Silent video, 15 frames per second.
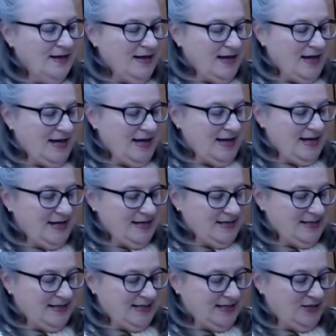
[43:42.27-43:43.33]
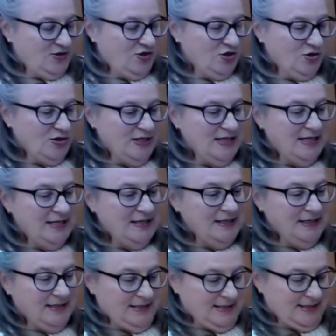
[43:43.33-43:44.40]
and enjoy
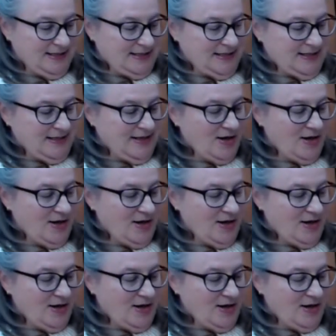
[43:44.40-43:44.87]
the